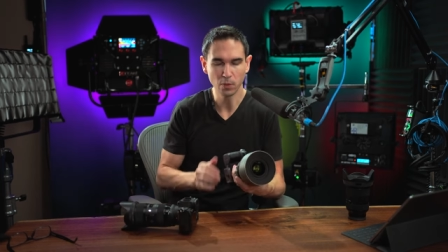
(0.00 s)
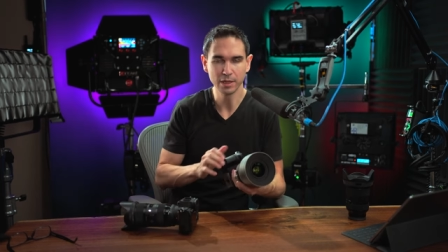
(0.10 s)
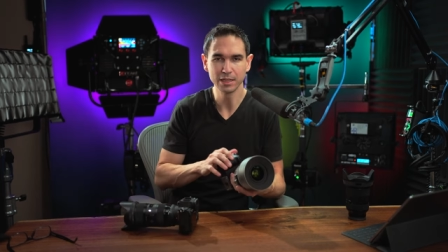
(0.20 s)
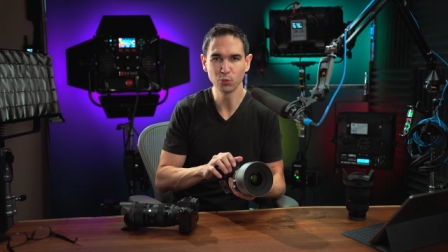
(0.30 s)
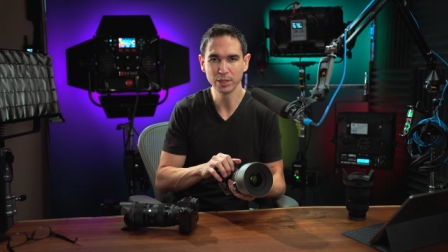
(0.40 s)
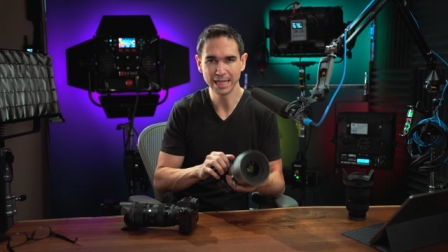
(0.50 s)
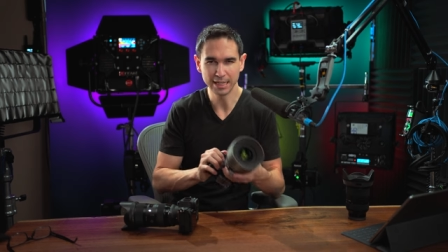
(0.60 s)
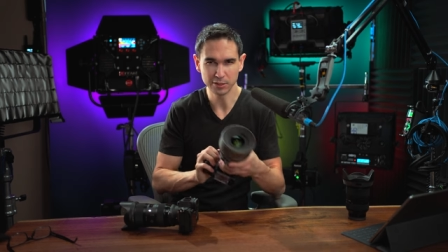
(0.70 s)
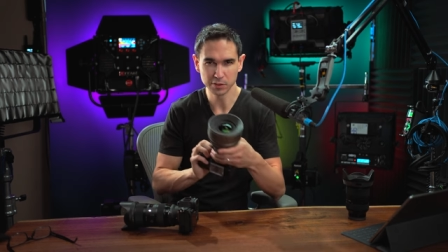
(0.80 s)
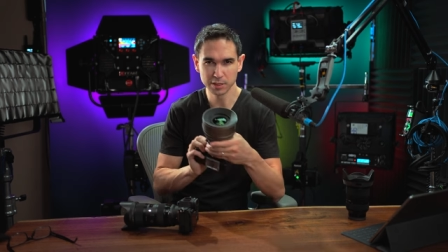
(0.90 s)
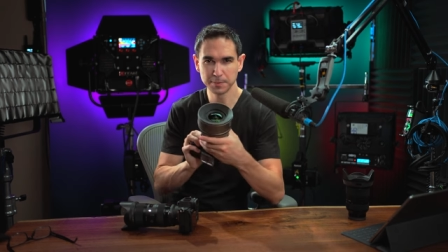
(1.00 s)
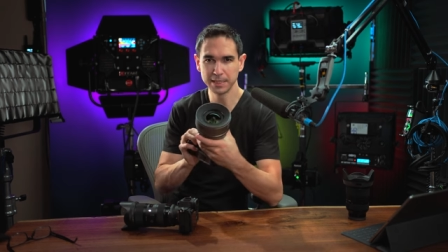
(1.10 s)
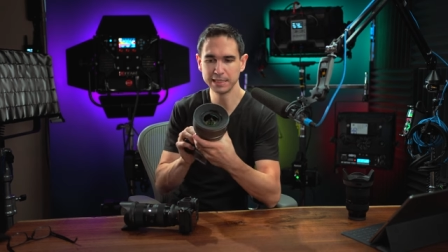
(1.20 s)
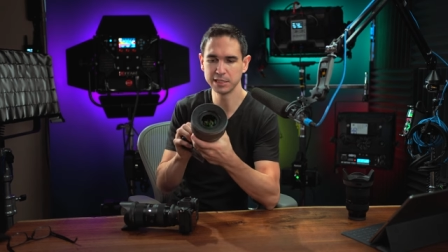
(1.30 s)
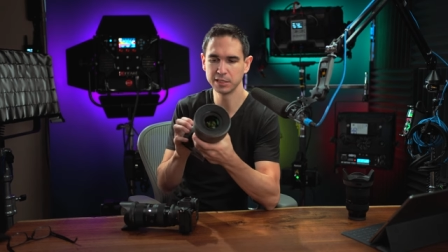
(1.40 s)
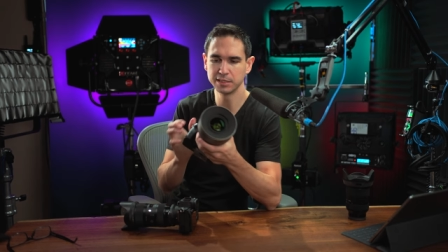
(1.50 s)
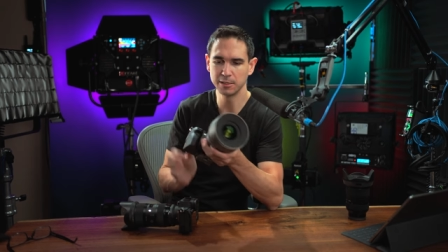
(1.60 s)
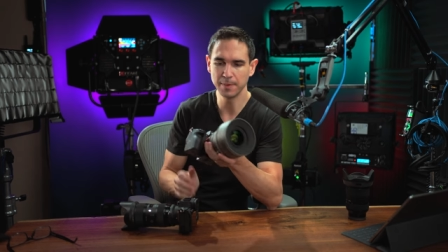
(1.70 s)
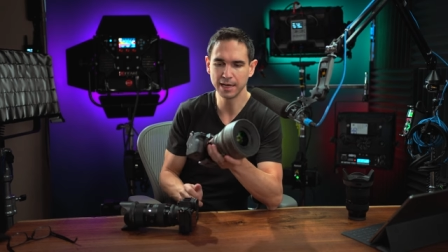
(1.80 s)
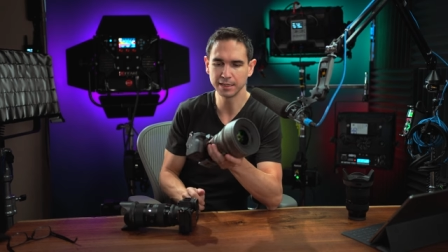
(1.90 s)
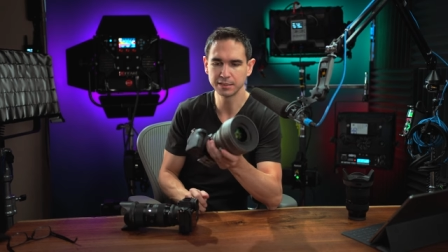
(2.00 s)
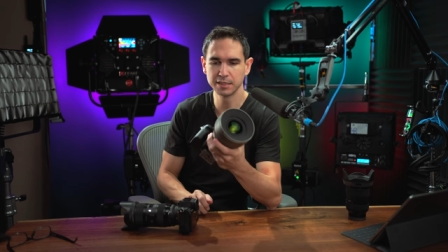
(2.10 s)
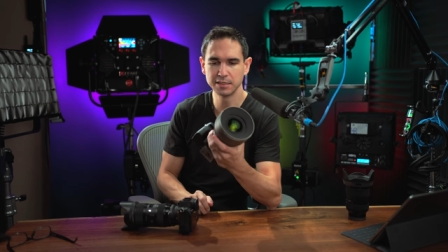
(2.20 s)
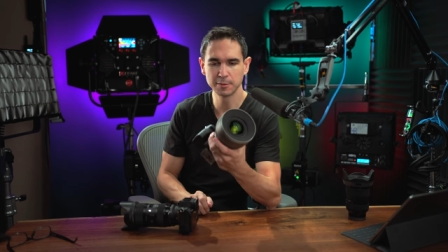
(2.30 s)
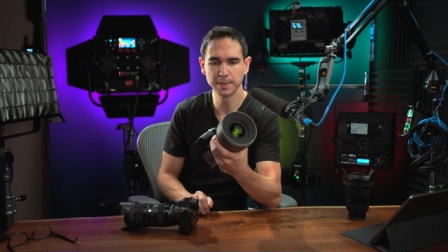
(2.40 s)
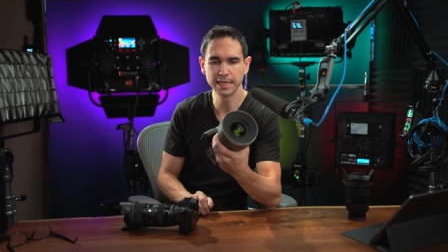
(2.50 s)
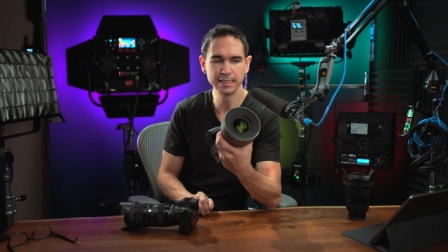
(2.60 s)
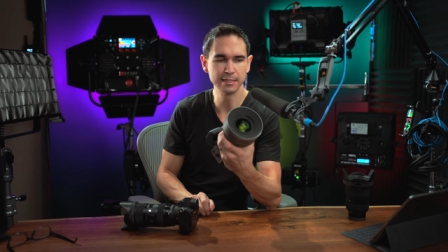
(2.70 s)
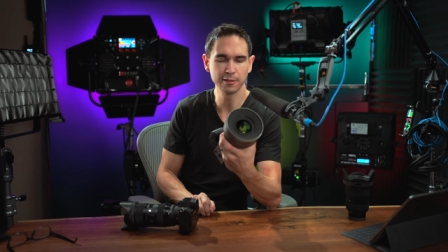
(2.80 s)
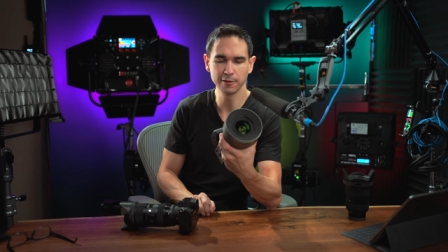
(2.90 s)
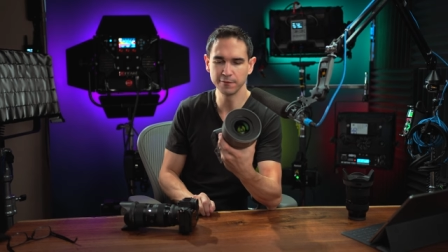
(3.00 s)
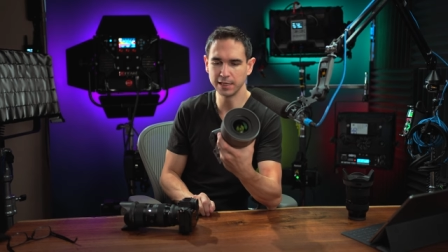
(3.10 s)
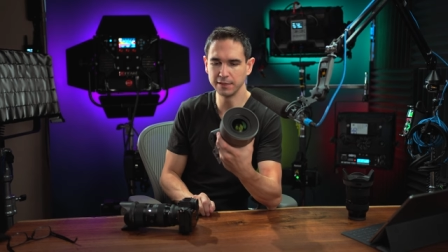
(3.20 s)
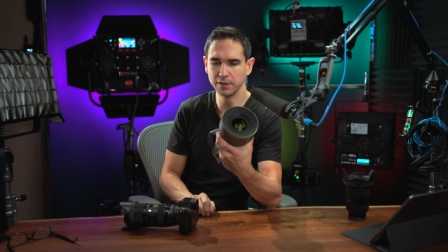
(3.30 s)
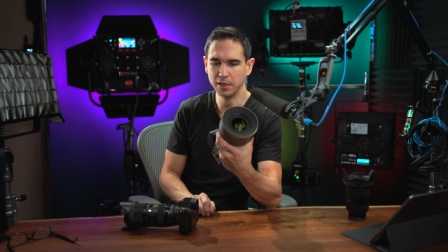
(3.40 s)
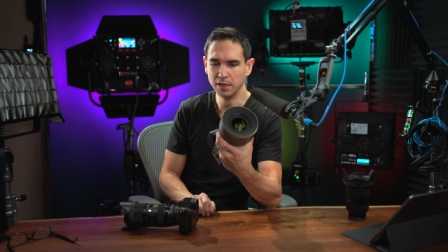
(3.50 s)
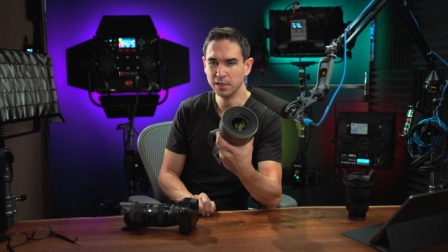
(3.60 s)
while the rehoused PC Hood Cinematics Sigma 18 to 35